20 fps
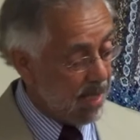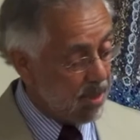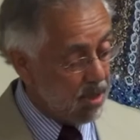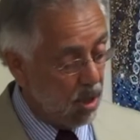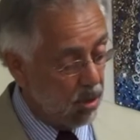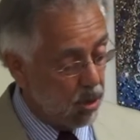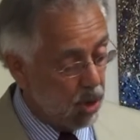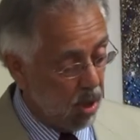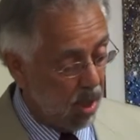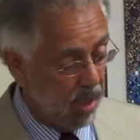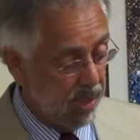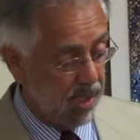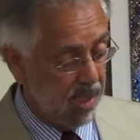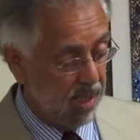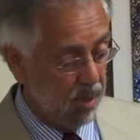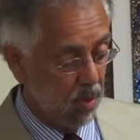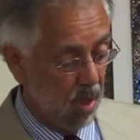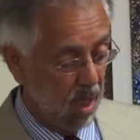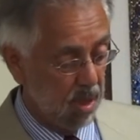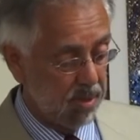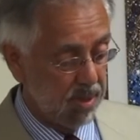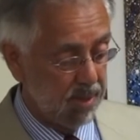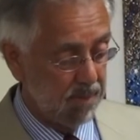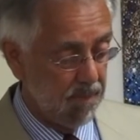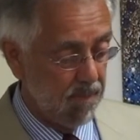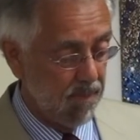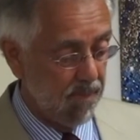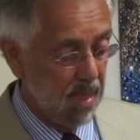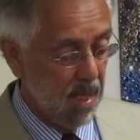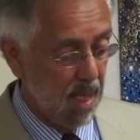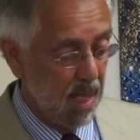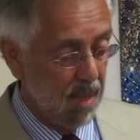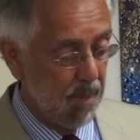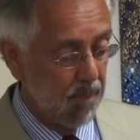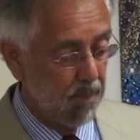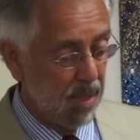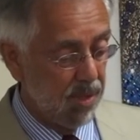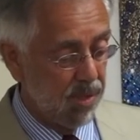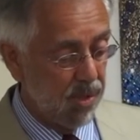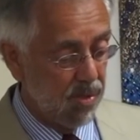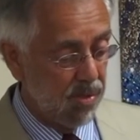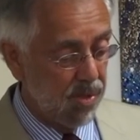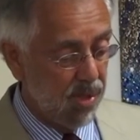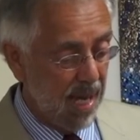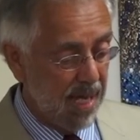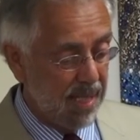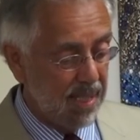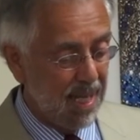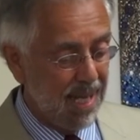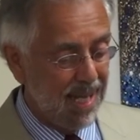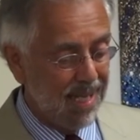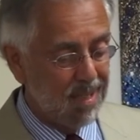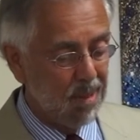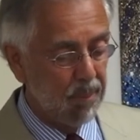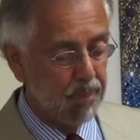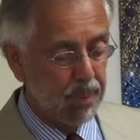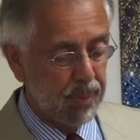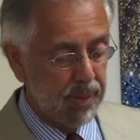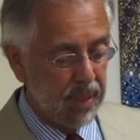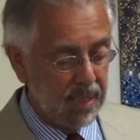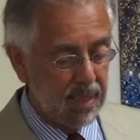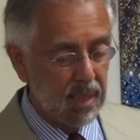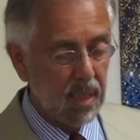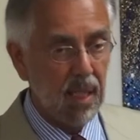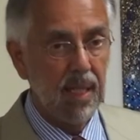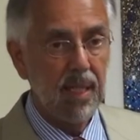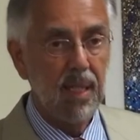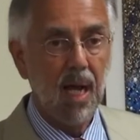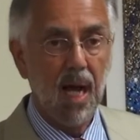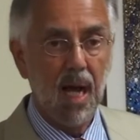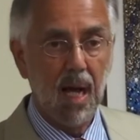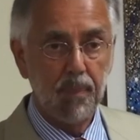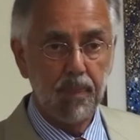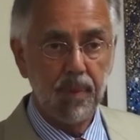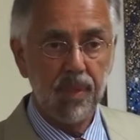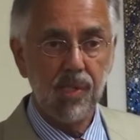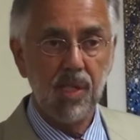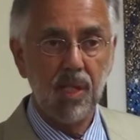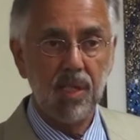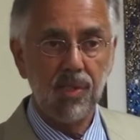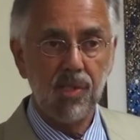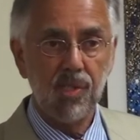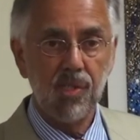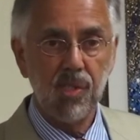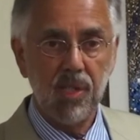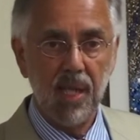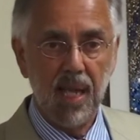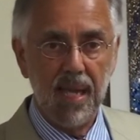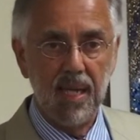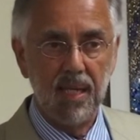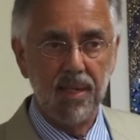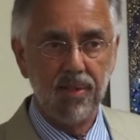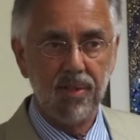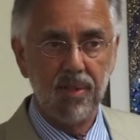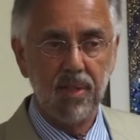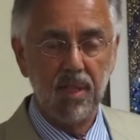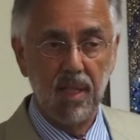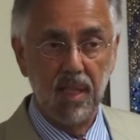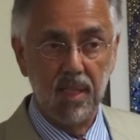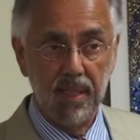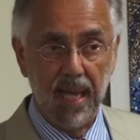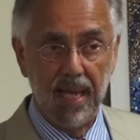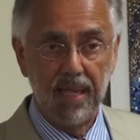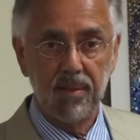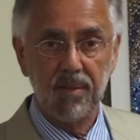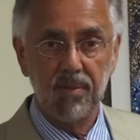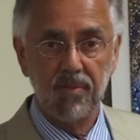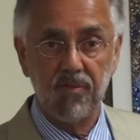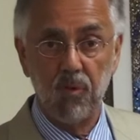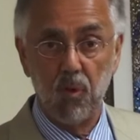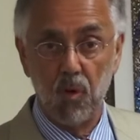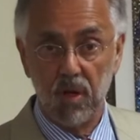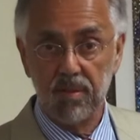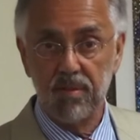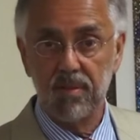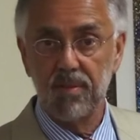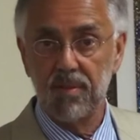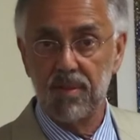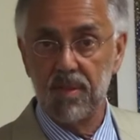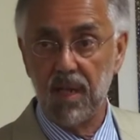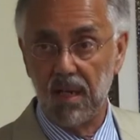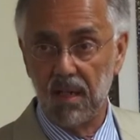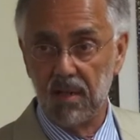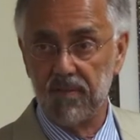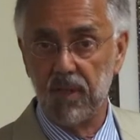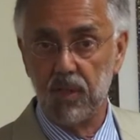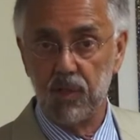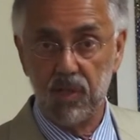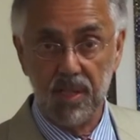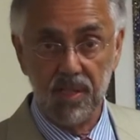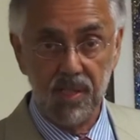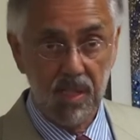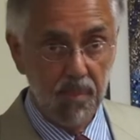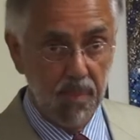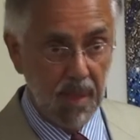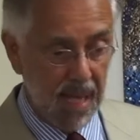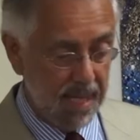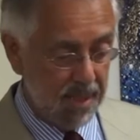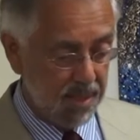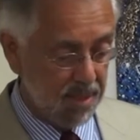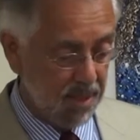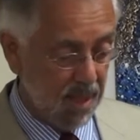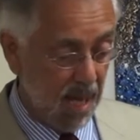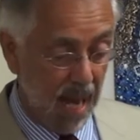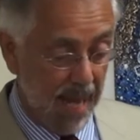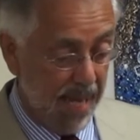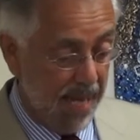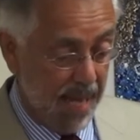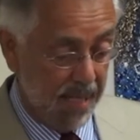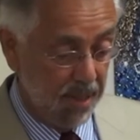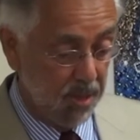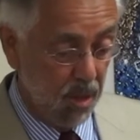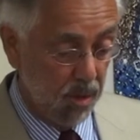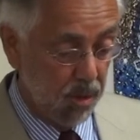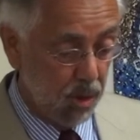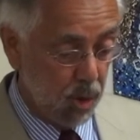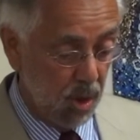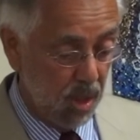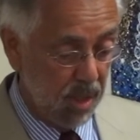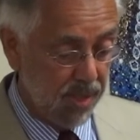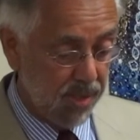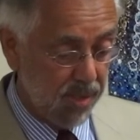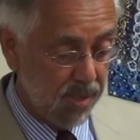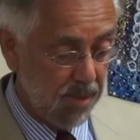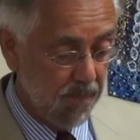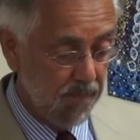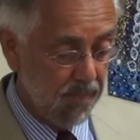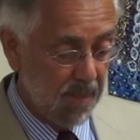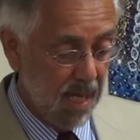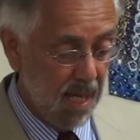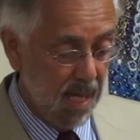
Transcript: had no choice, he wrote, but to take a completely opposite stand in that fourth television debate. I had no choice.